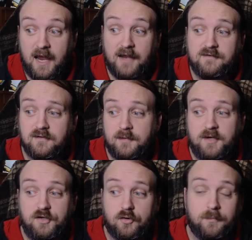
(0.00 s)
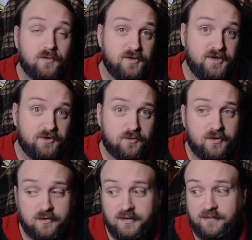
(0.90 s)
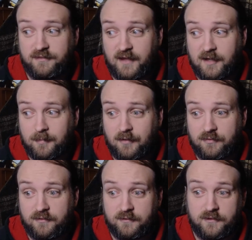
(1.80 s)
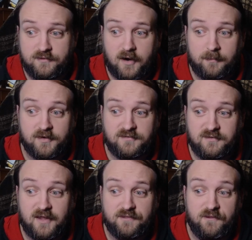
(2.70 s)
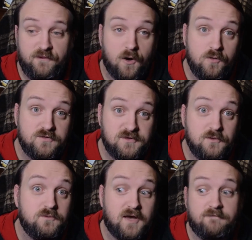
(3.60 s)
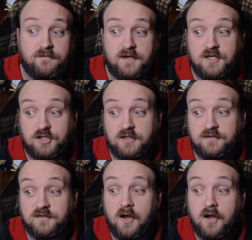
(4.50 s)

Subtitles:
and to limit your ability to critically think about the topics that those new definitions